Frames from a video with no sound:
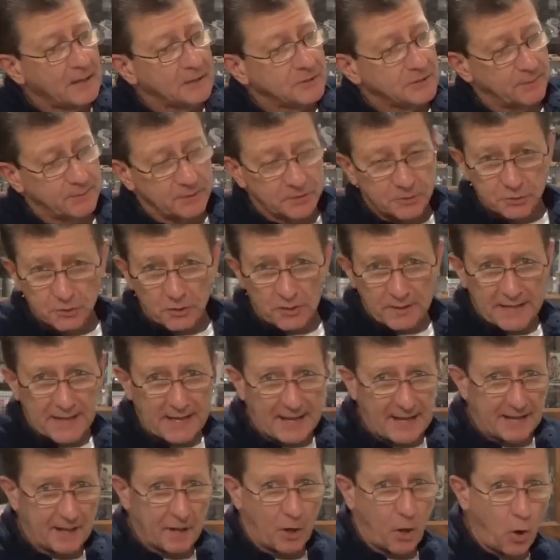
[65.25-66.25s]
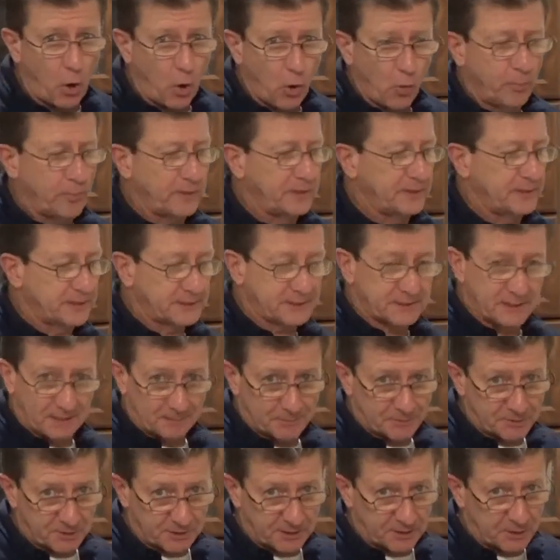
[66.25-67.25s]
So I'm going to show you how to open this
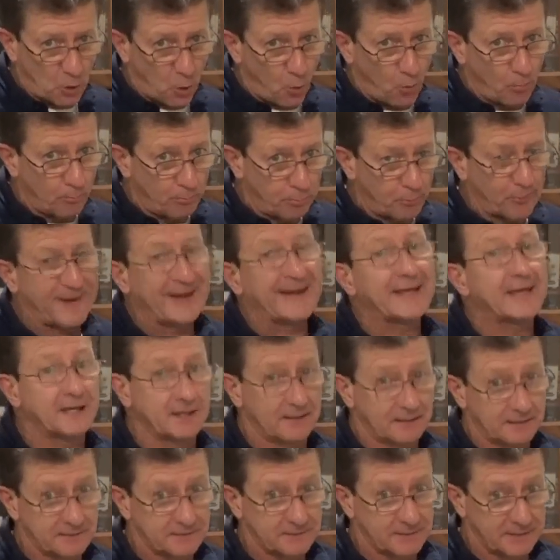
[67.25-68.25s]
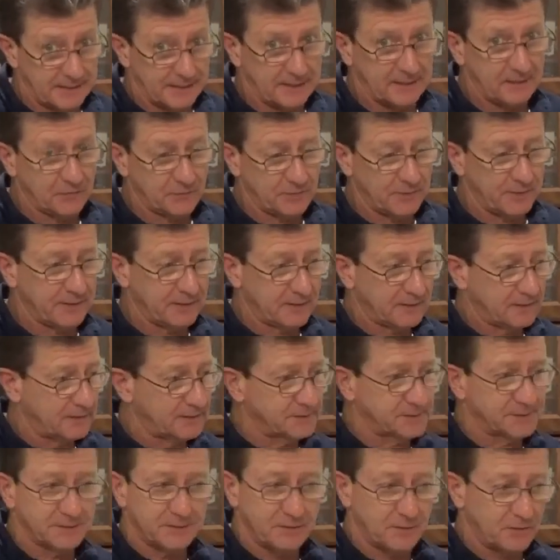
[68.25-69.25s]
up so you don't break anything,
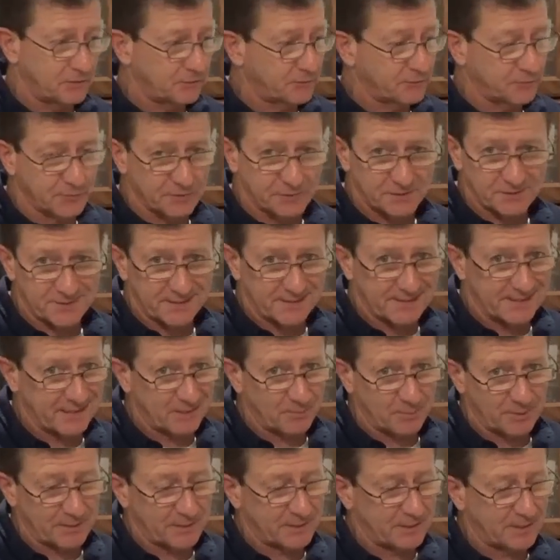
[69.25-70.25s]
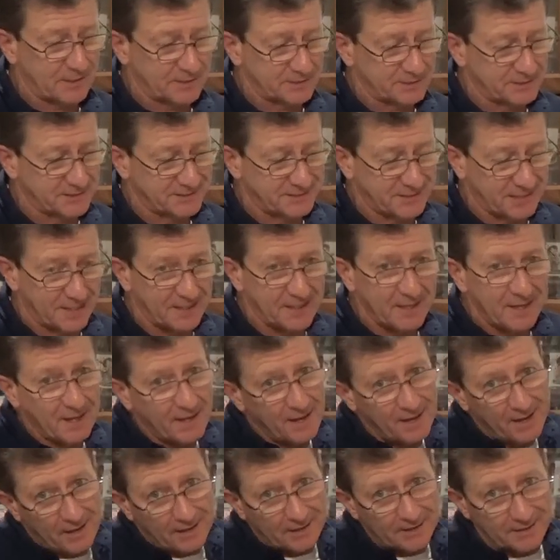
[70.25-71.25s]
because you know the first thing anybody does is they
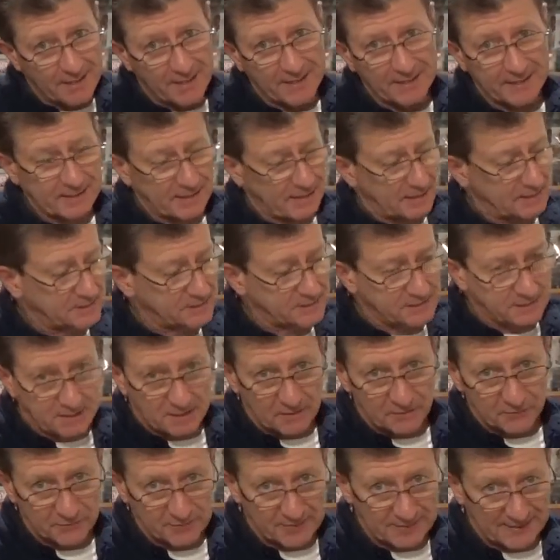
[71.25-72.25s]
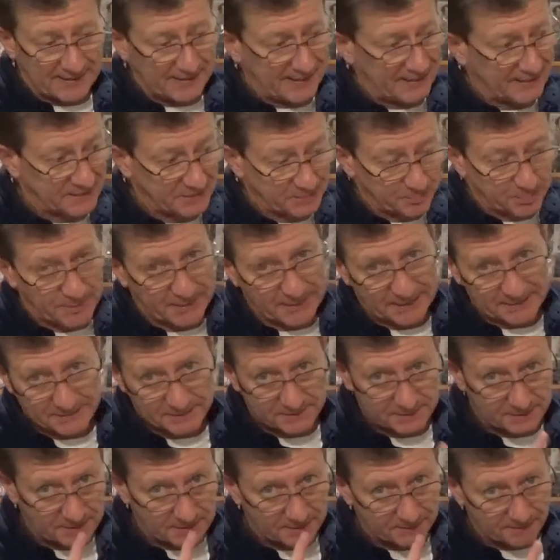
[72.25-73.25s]
yank on stuff and it's
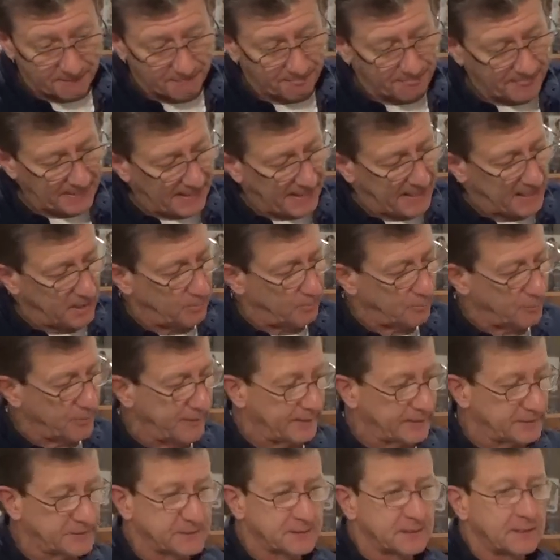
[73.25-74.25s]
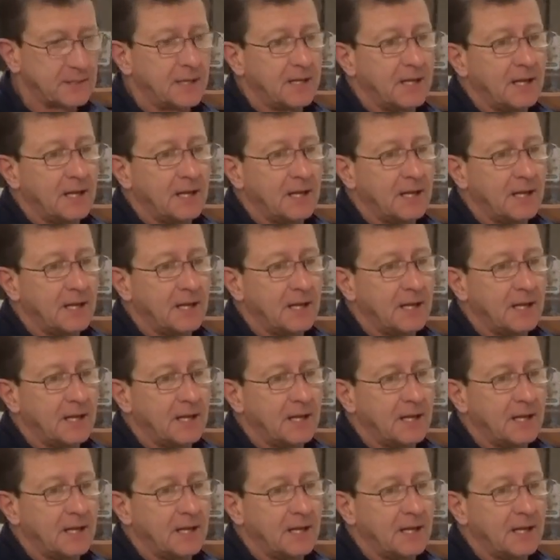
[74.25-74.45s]
plastic and it breaks.